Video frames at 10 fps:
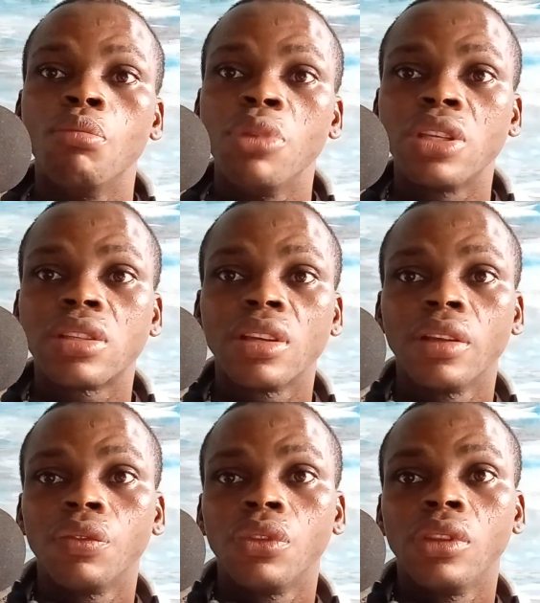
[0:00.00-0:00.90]
to mix
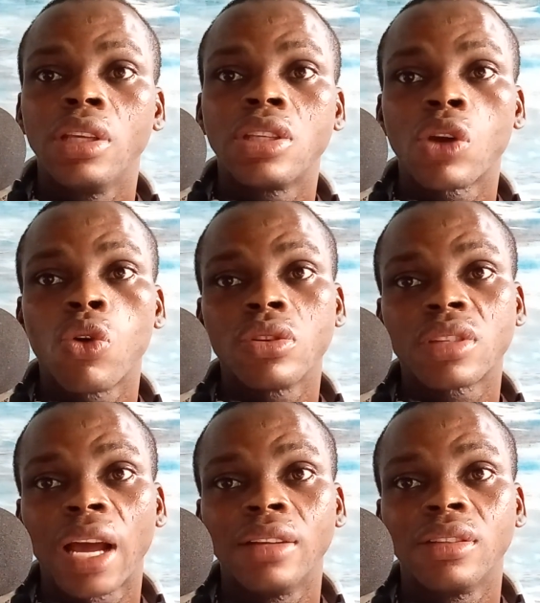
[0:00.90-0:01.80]
the second
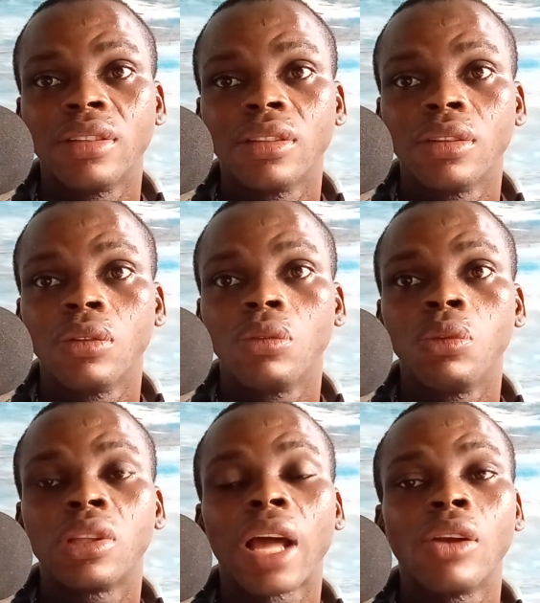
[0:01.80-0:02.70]
sand
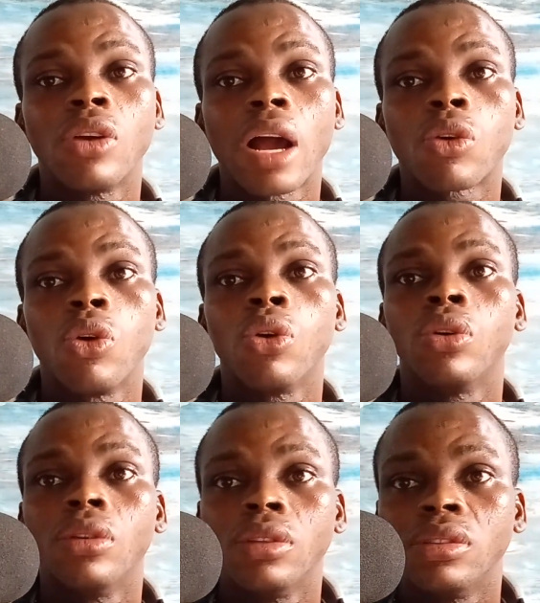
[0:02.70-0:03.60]
with another color,
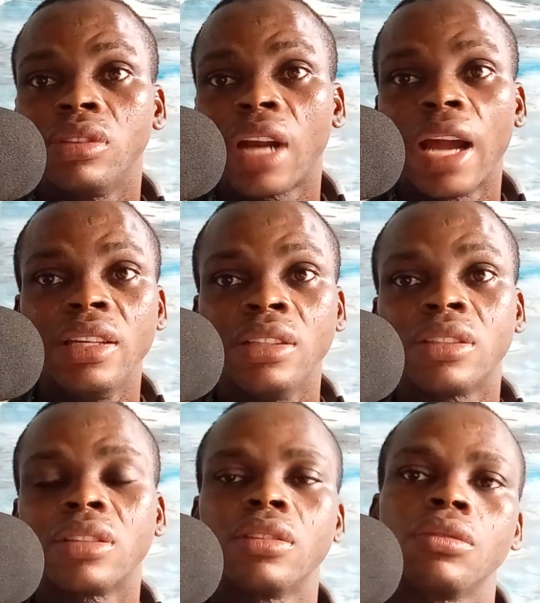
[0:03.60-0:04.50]
dry
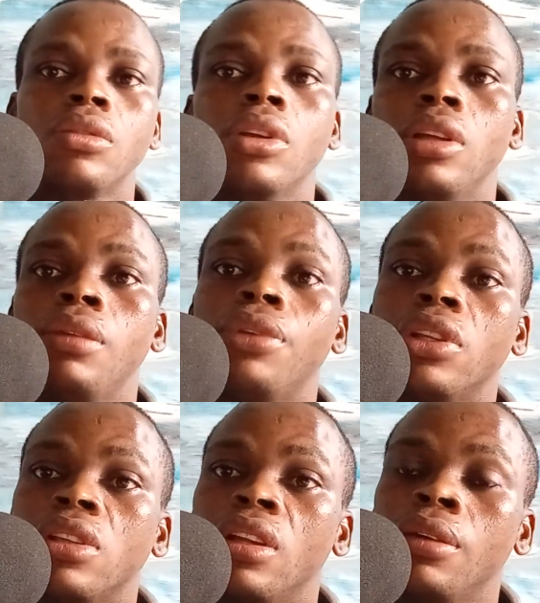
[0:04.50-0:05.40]
it. If
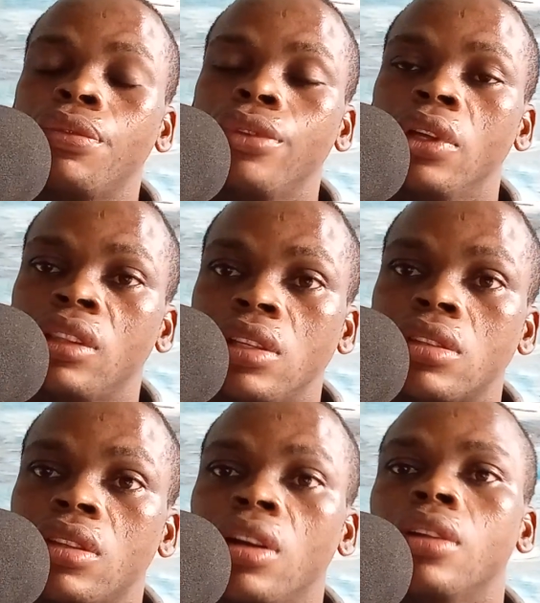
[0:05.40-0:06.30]
it is
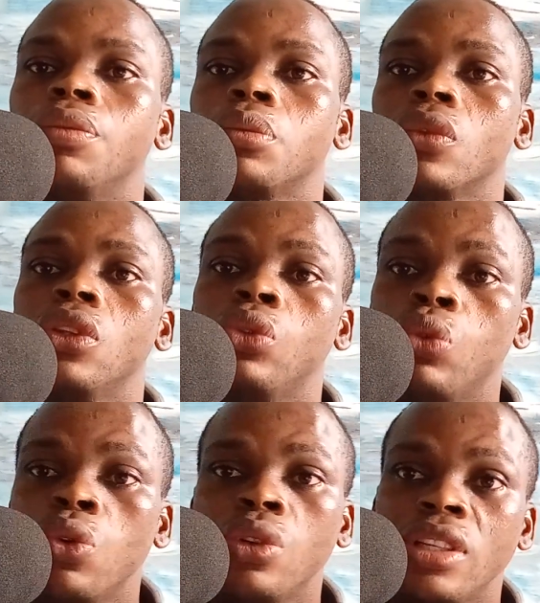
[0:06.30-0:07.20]
3,
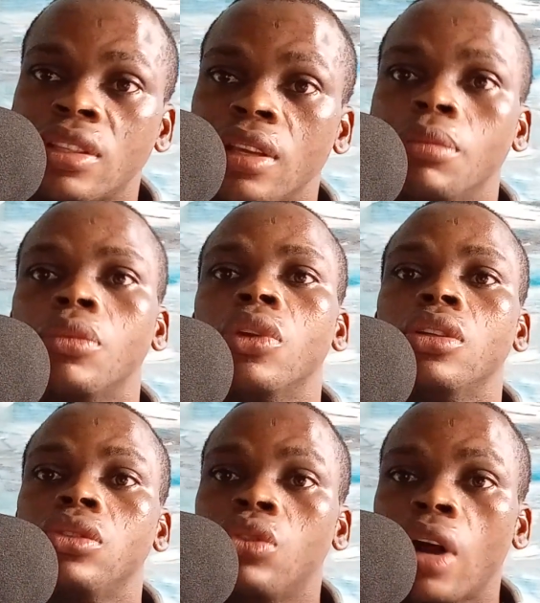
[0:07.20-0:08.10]
do the same,
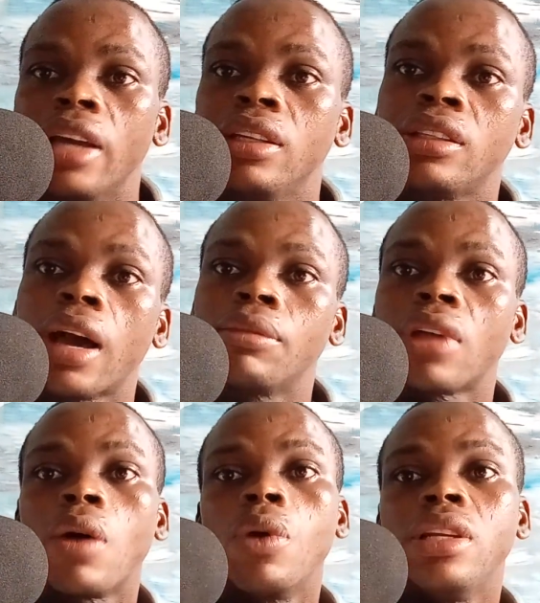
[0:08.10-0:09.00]
dry it.
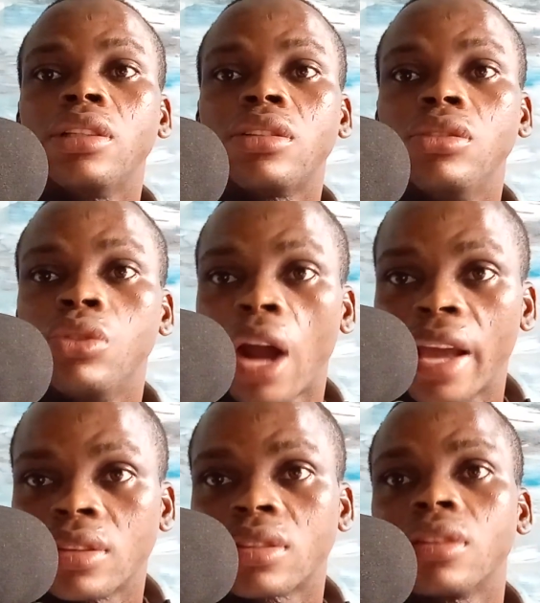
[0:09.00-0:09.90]
After when it
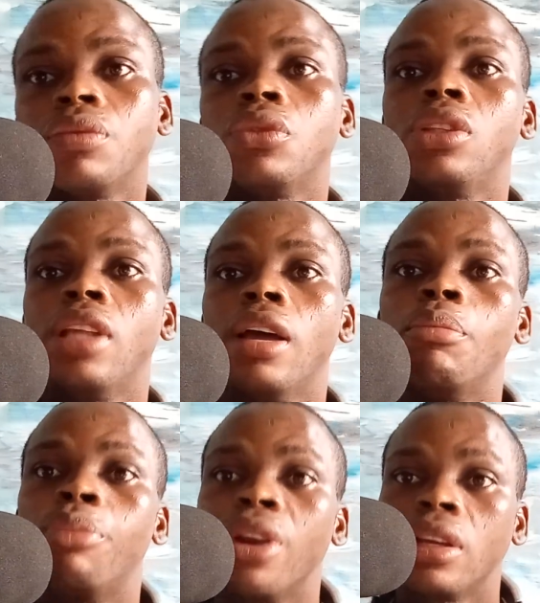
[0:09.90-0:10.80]
dries,
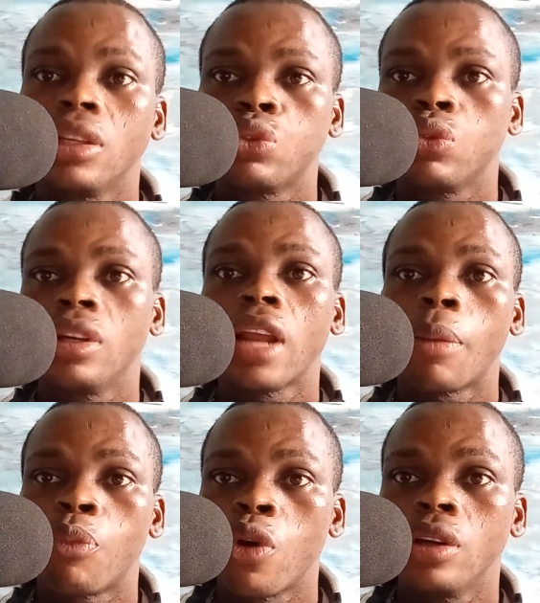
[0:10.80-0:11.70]
then bring it together,
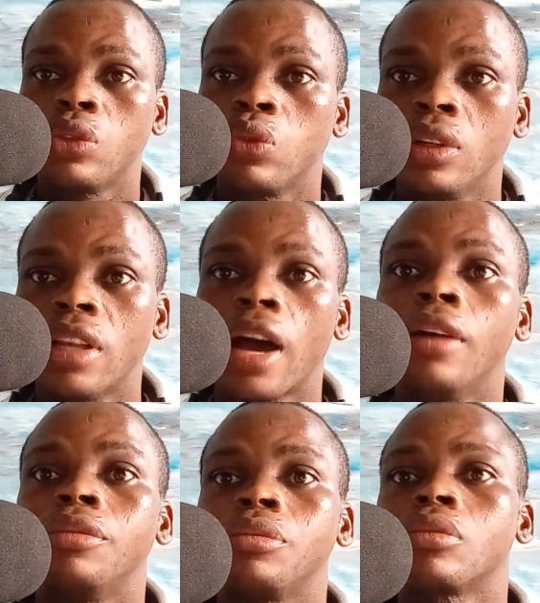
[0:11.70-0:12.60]
pour
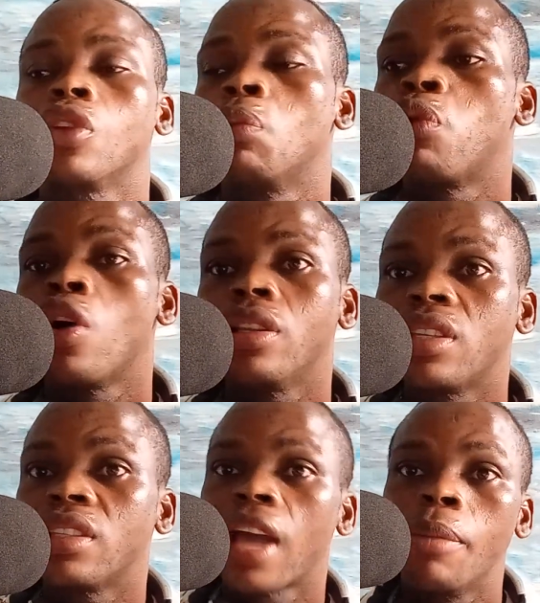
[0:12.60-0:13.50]
it
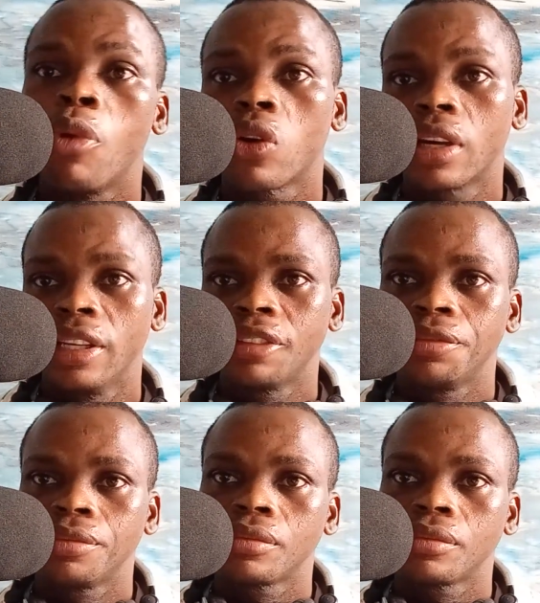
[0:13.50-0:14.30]
inside bucket.